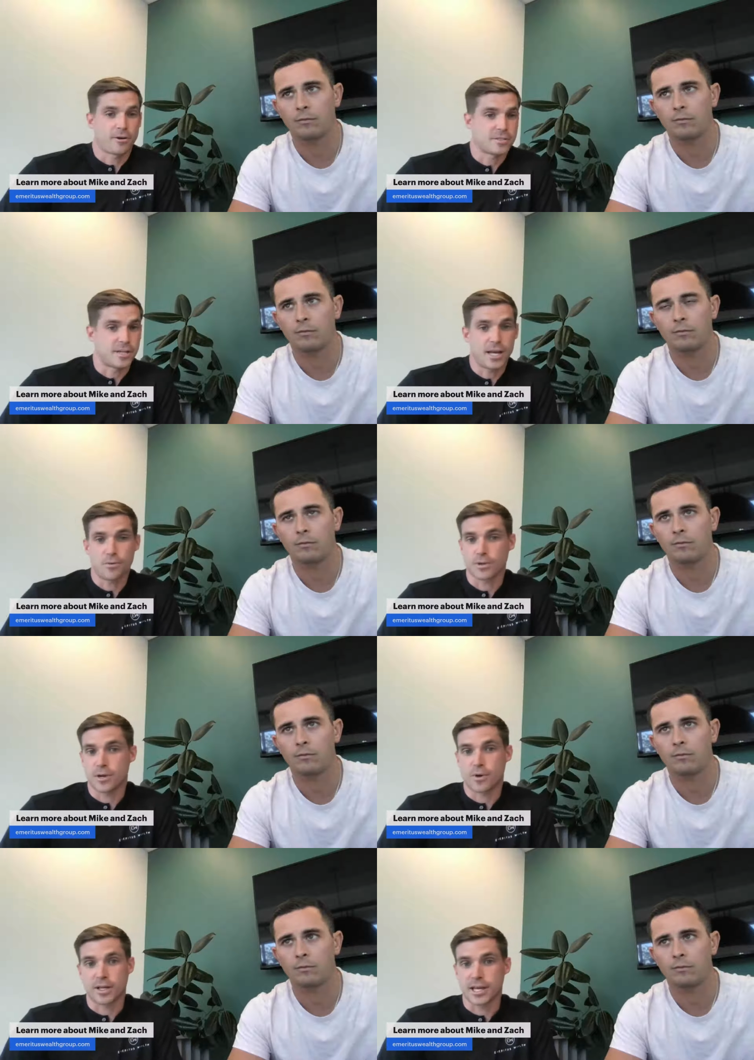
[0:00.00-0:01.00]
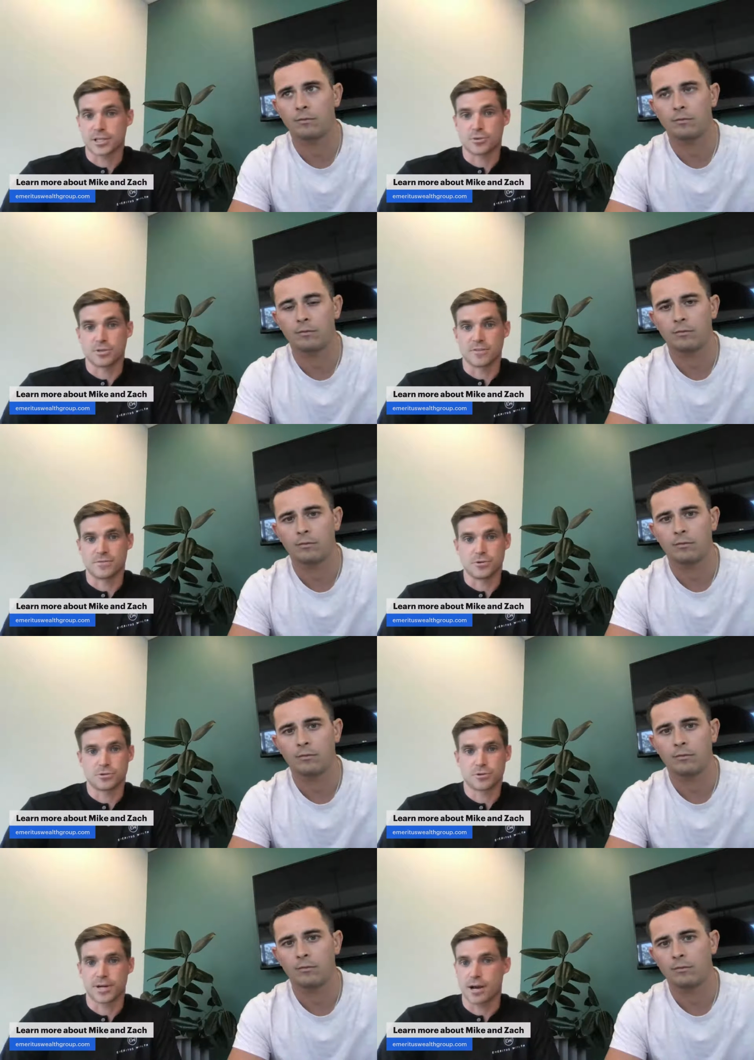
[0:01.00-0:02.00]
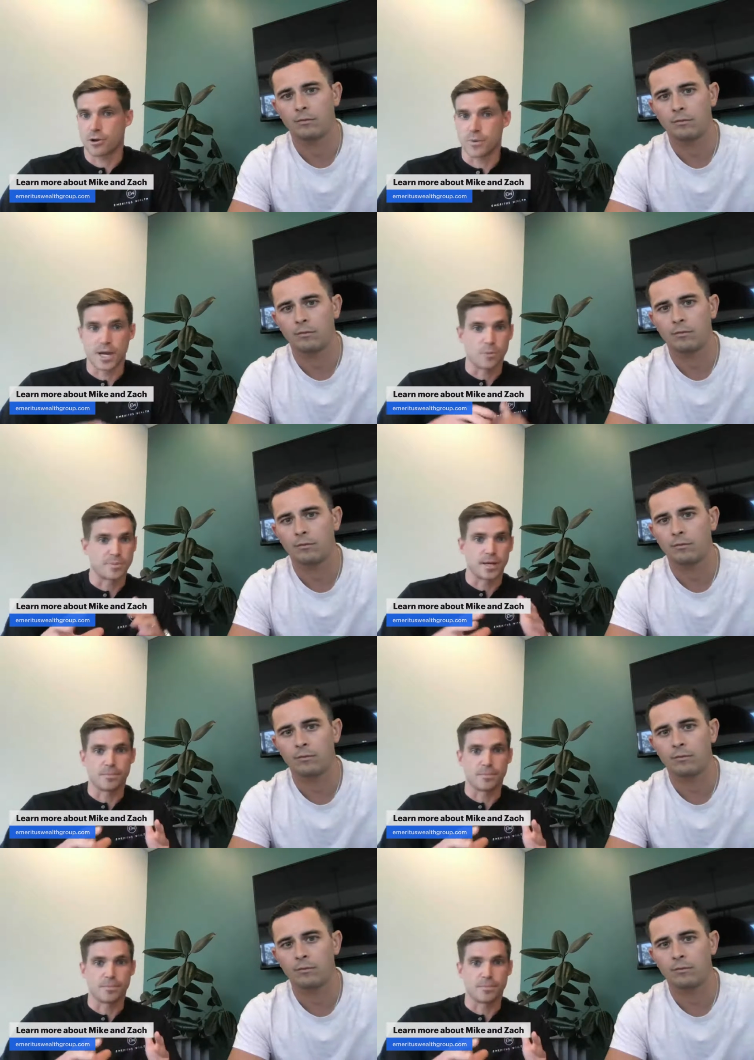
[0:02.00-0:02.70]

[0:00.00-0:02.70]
Speaker 1: are today, where they want to get to in the future, and how can we help